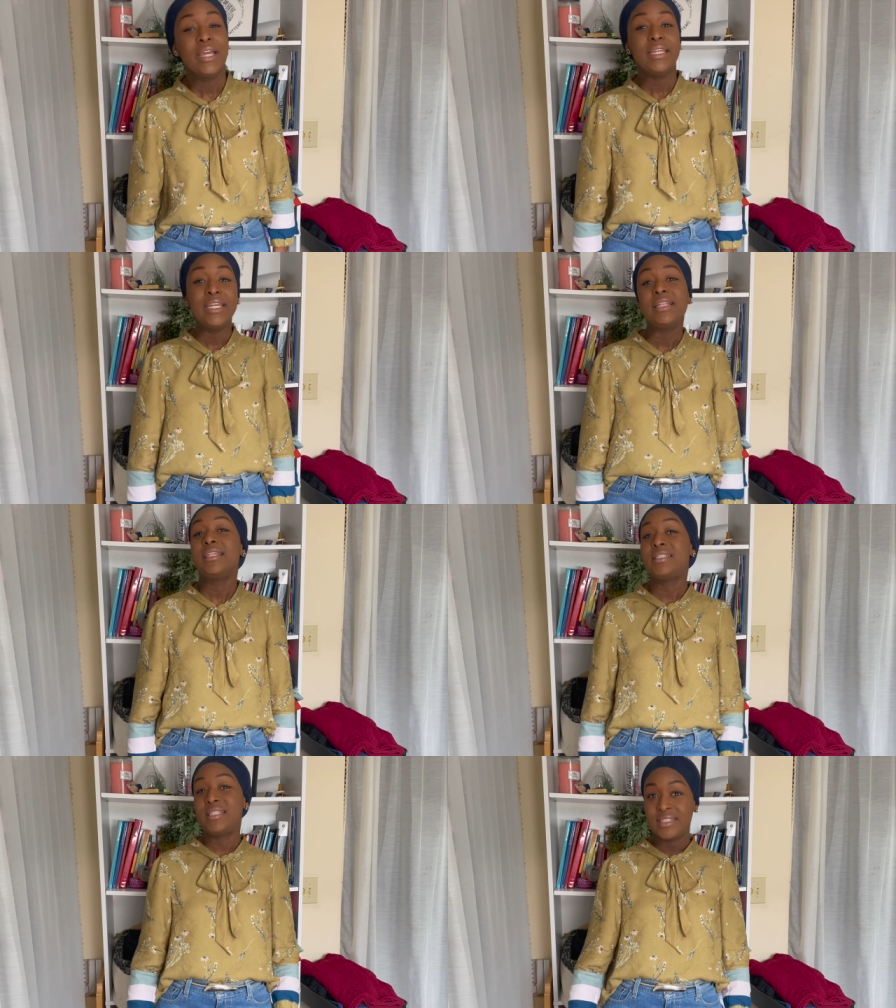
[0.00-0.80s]

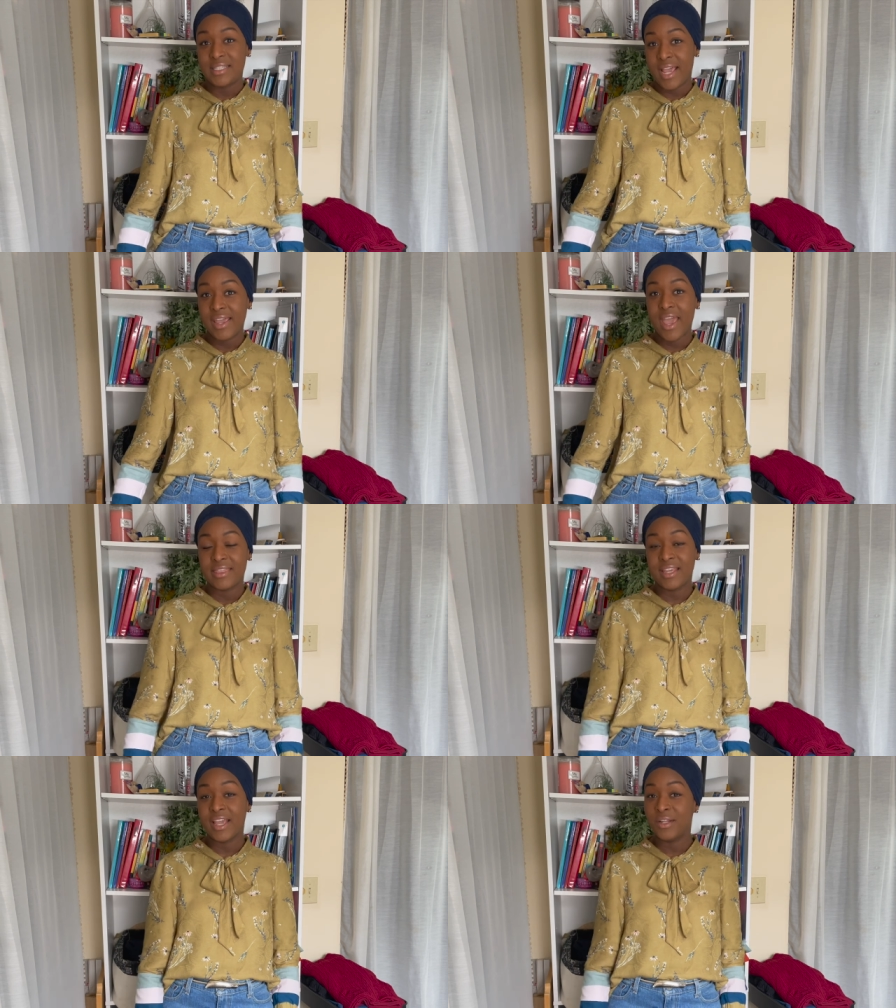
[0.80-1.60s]
needless to say, I
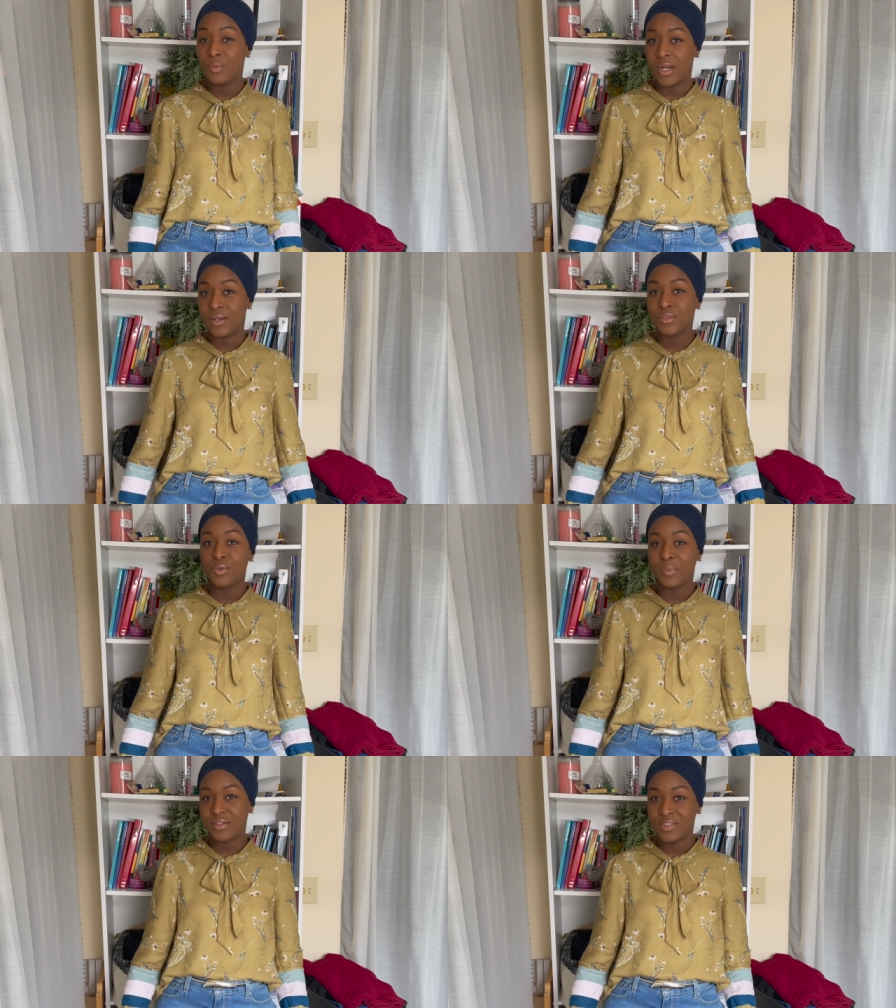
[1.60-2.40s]
think anyone else who
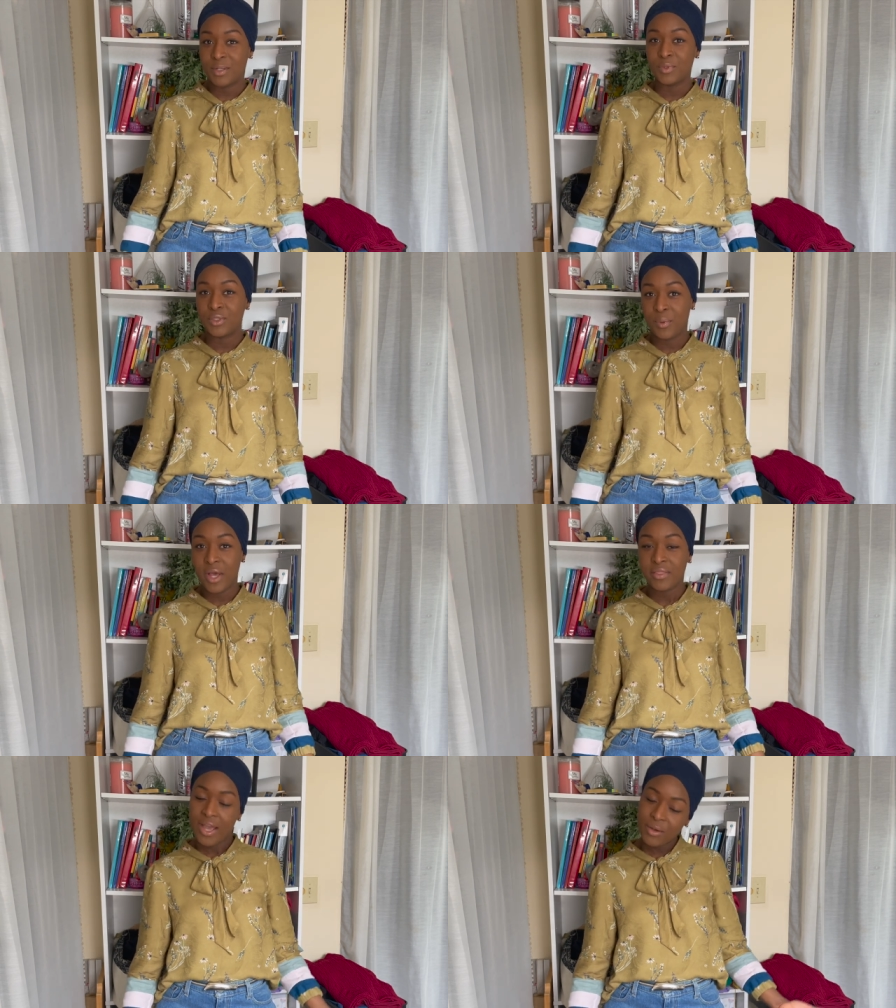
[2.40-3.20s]
might have stumbled
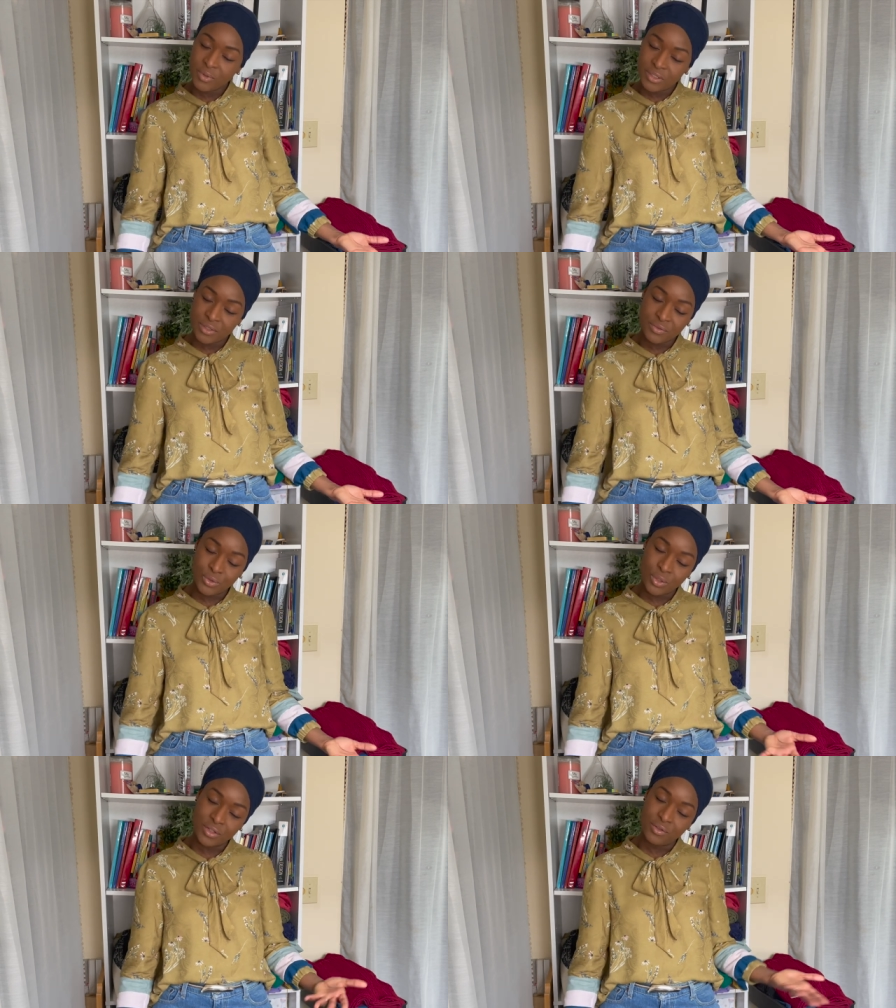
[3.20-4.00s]
upon that would have
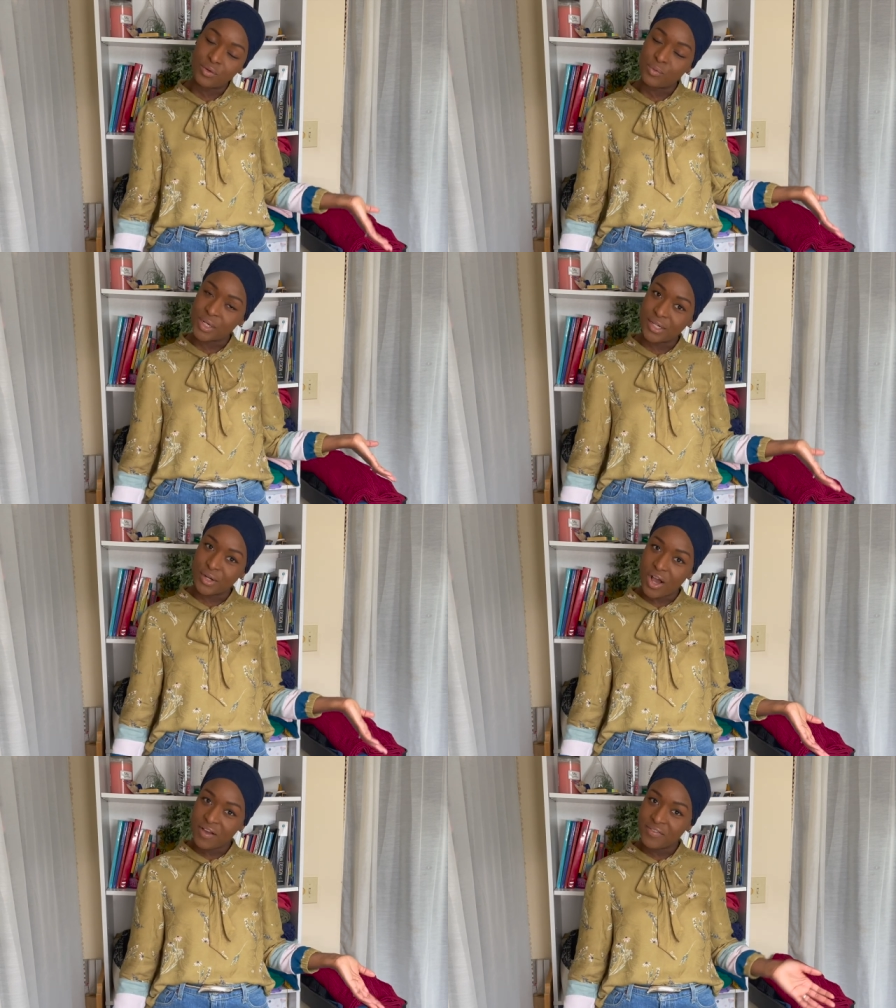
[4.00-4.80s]
sort of written
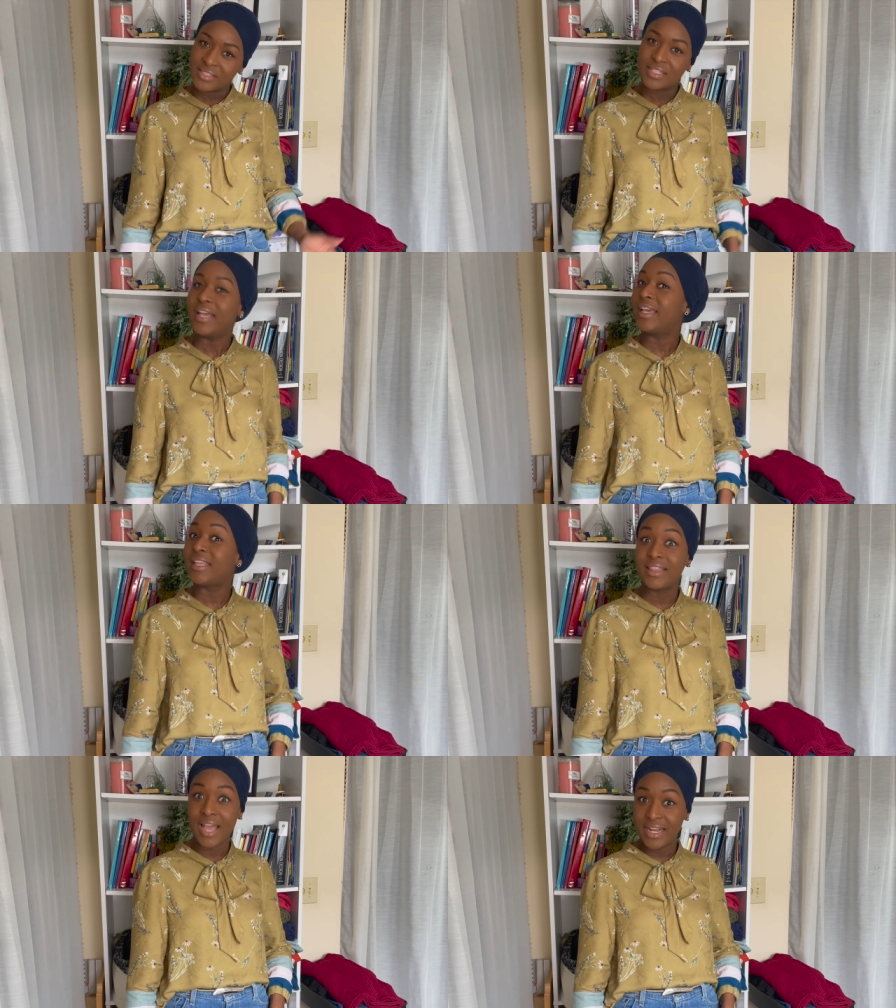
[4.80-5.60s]
it off as
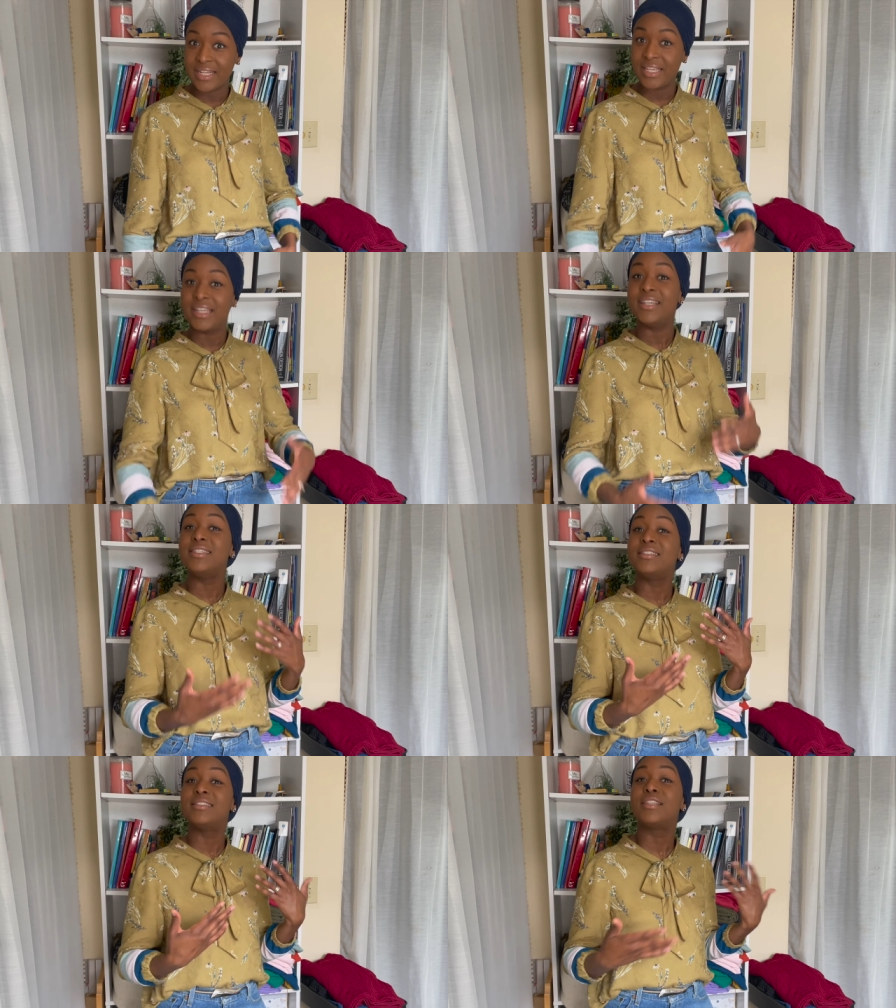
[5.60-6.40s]
like, that
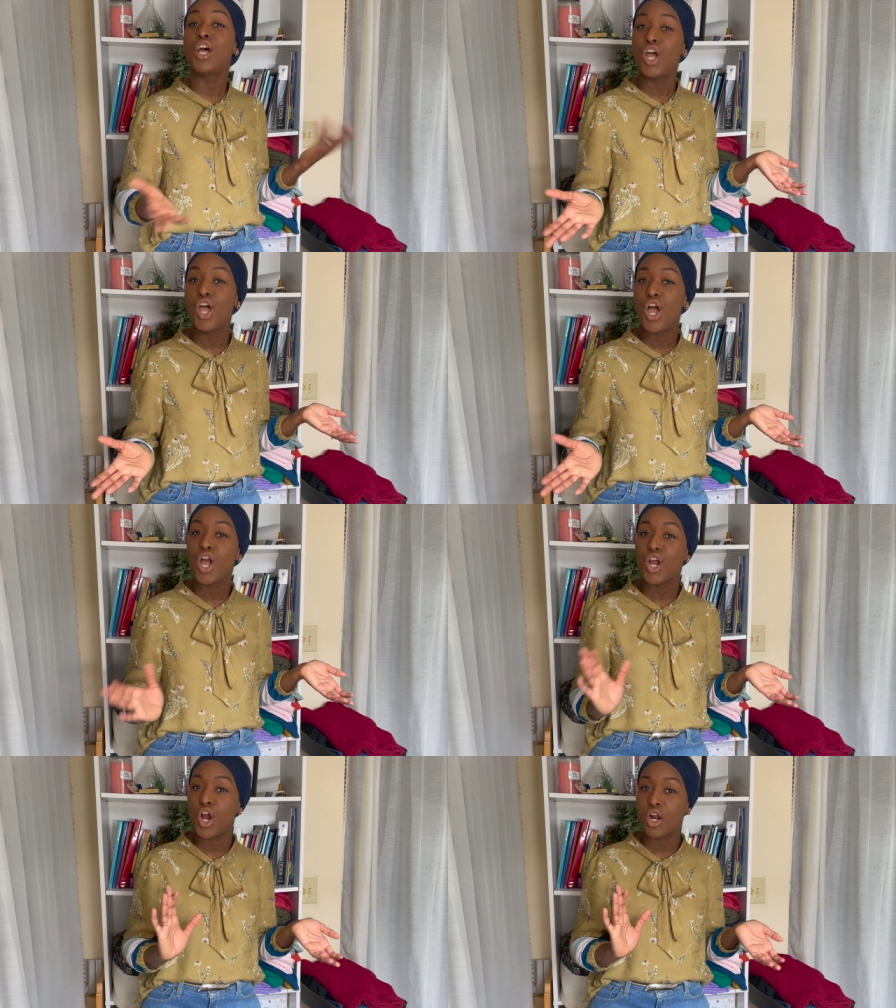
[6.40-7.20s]
is
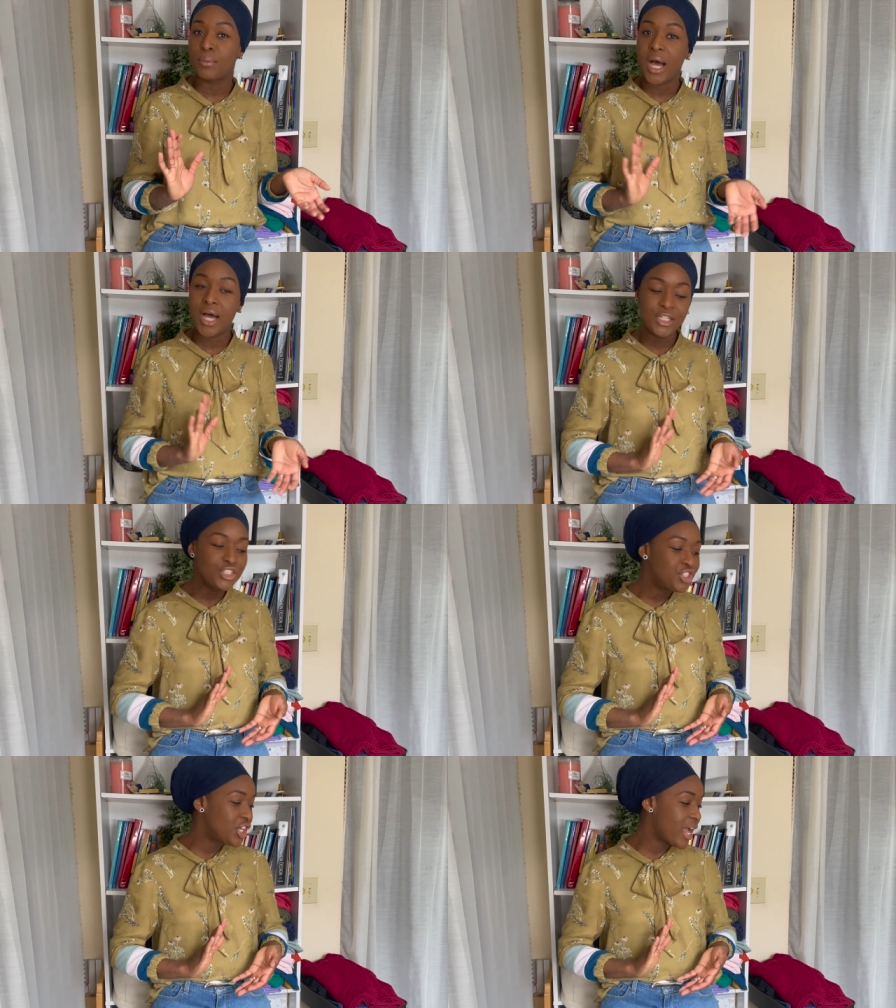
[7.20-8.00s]

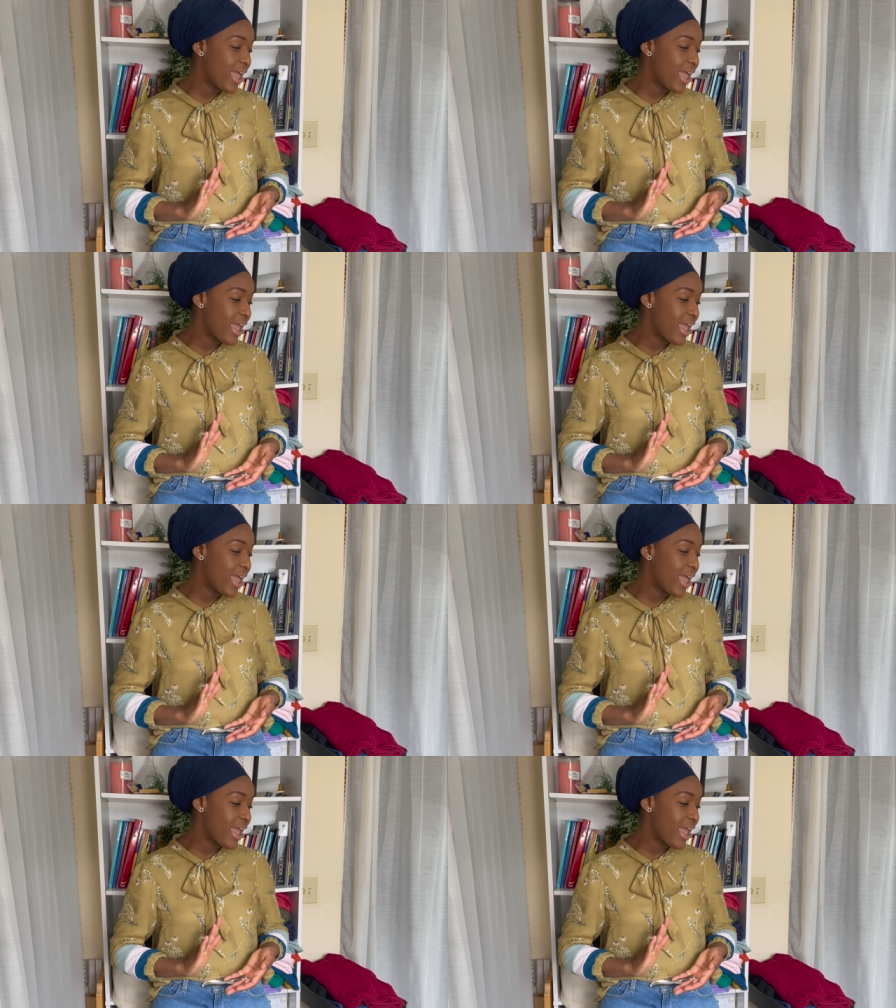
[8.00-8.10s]
garbage.